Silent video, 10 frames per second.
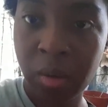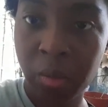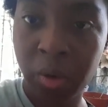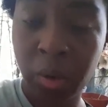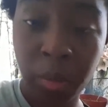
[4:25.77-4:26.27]

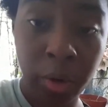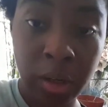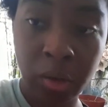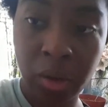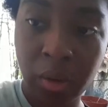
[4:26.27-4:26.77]
with her brain
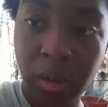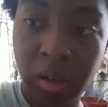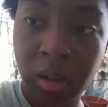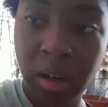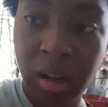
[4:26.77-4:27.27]
showing.
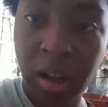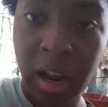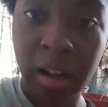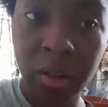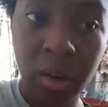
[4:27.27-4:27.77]

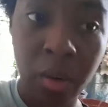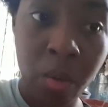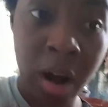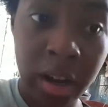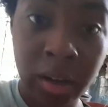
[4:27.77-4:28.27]
And there are
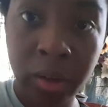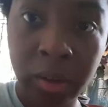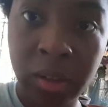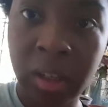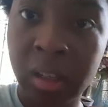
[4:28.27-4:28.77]

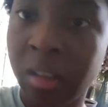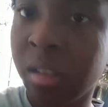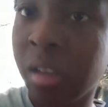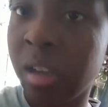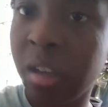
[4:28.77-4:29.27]
wires and
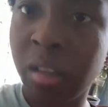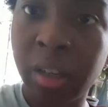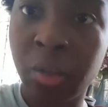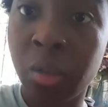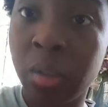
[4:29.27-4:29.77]
like
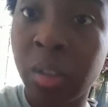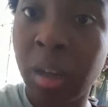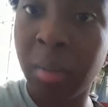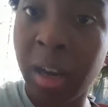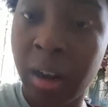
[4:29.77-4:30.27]
electrodes
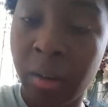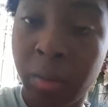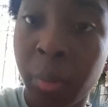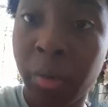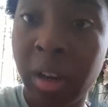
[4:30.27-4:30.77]
coming out of her
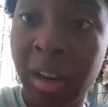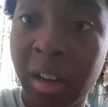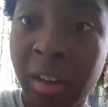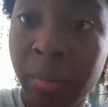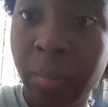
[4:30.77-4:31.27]
brain.